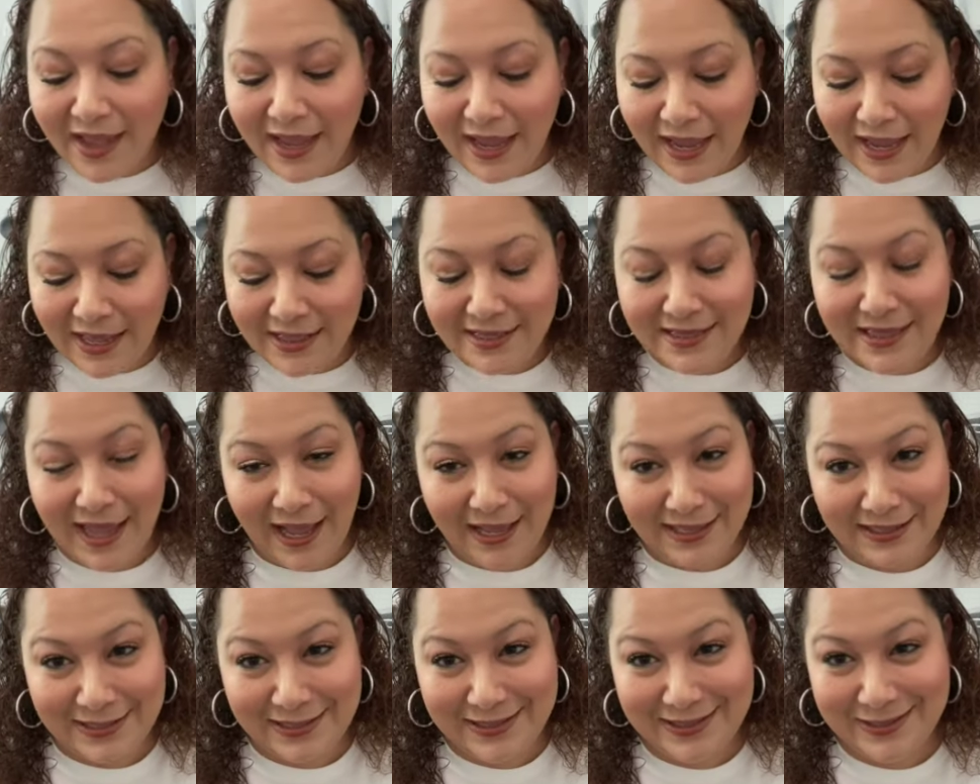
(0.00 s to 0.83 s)
And
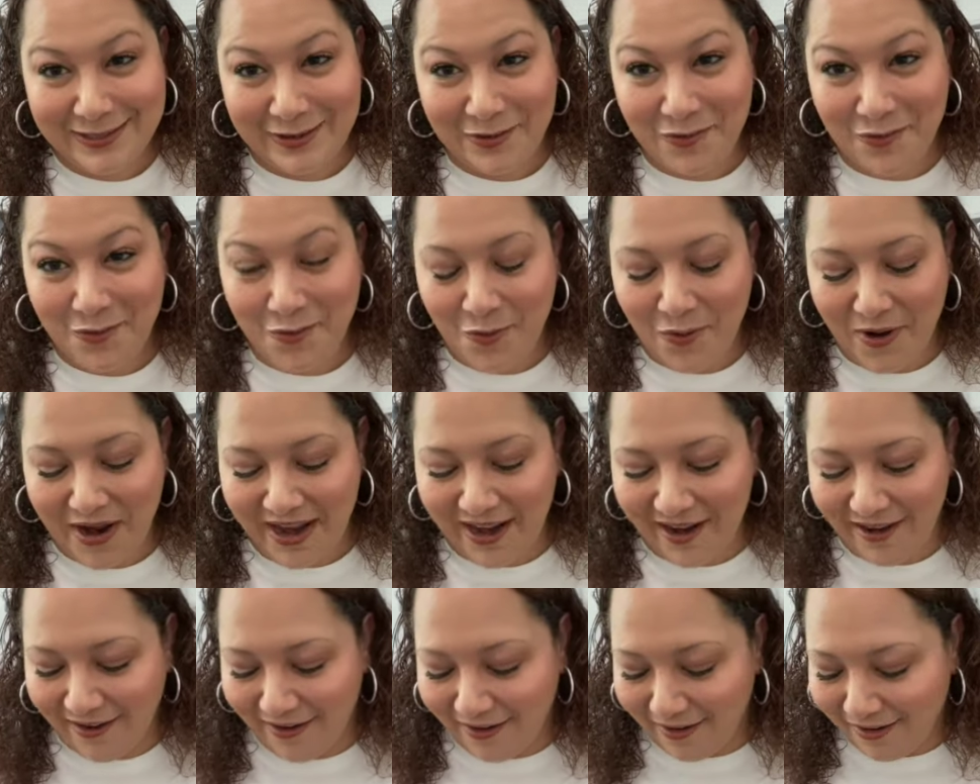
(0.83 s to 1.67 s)
that's
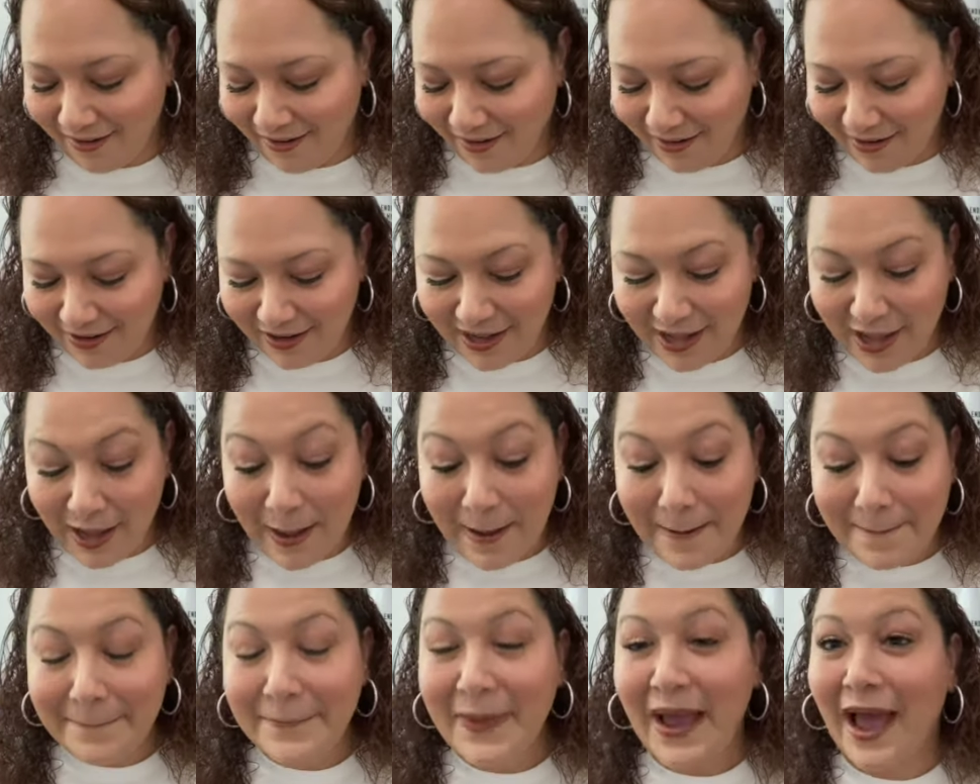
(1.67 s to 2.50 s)
where
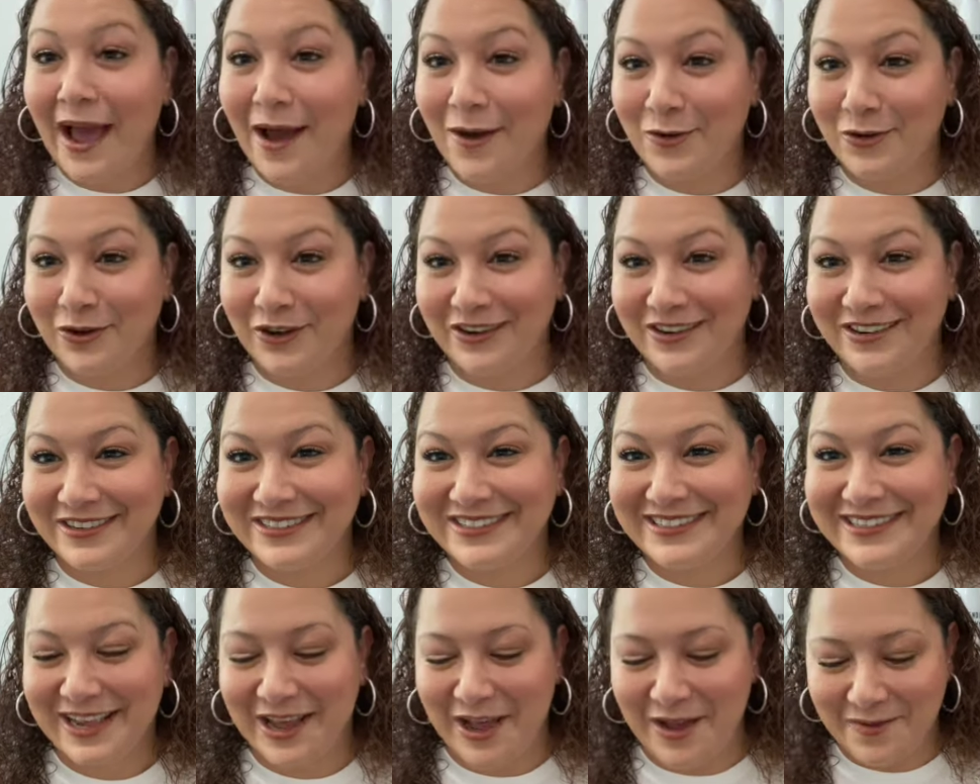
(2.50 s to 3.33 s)

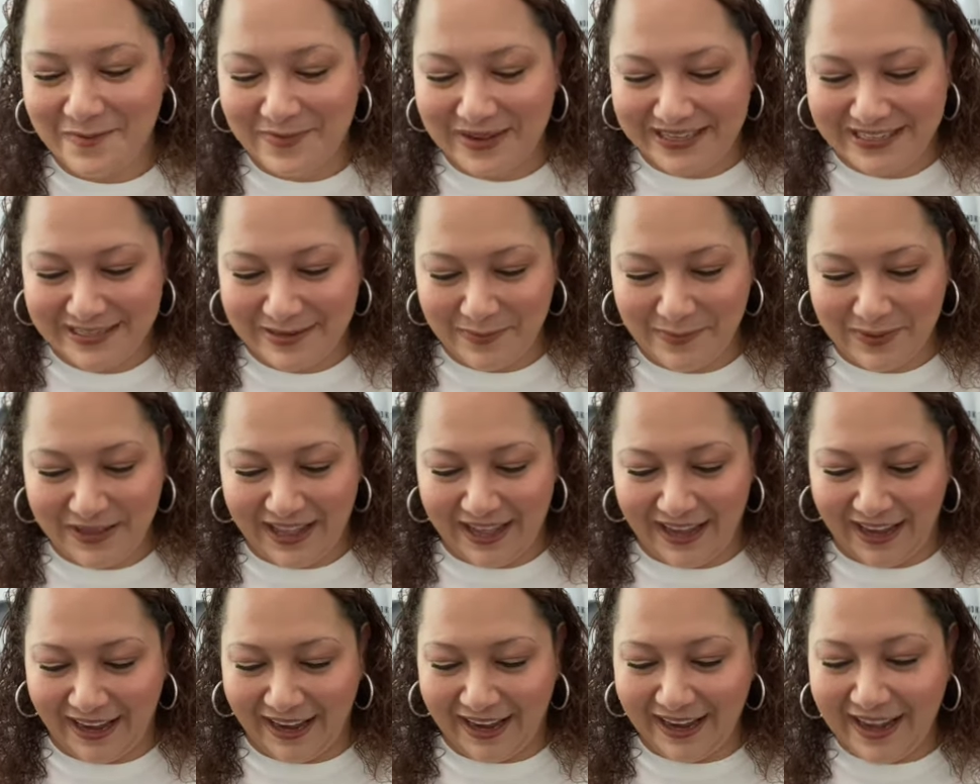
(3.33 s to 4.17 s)
powders come into
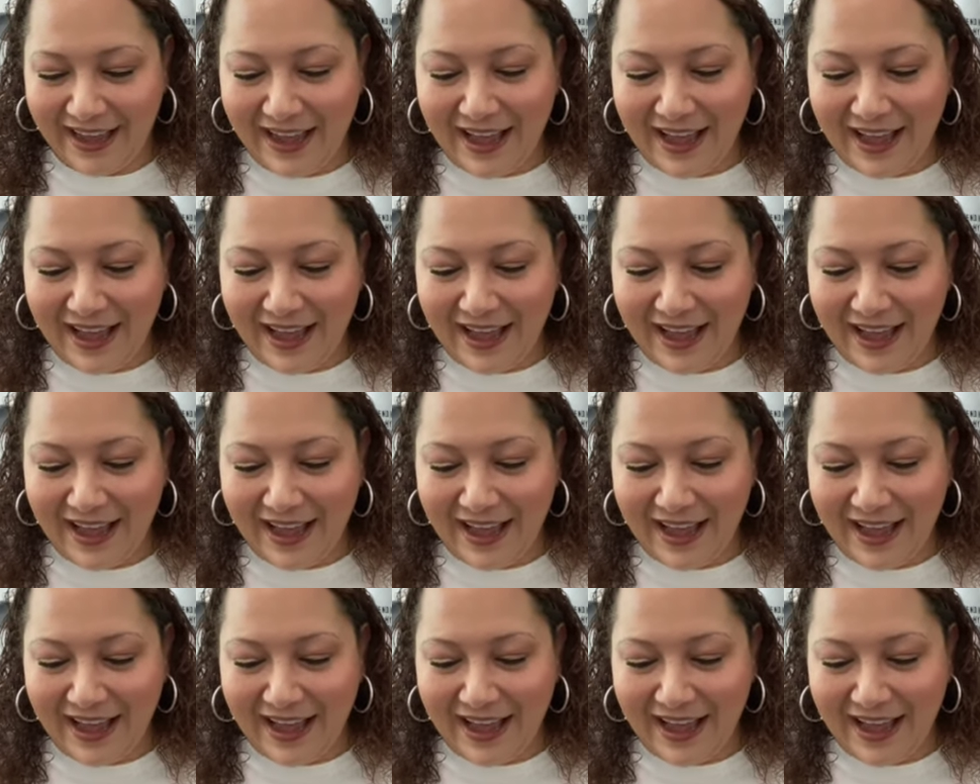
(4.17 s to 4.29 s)
play.